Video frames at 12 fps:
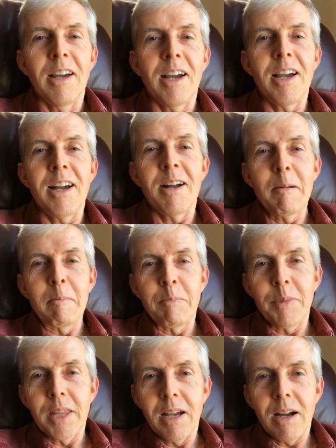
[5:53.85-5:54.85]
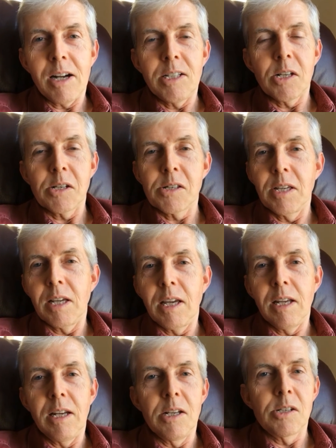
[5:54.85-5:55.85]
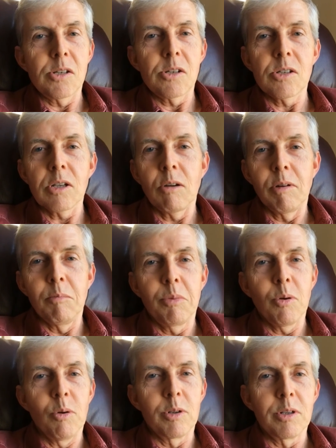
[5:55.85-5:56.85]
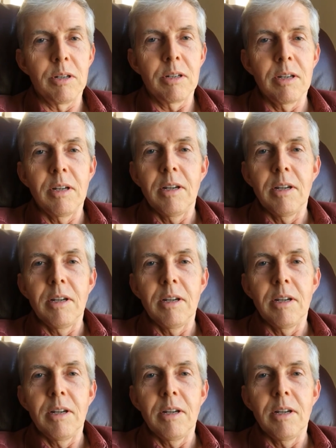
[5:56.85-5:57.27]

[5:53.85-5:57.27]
I just think it is so important.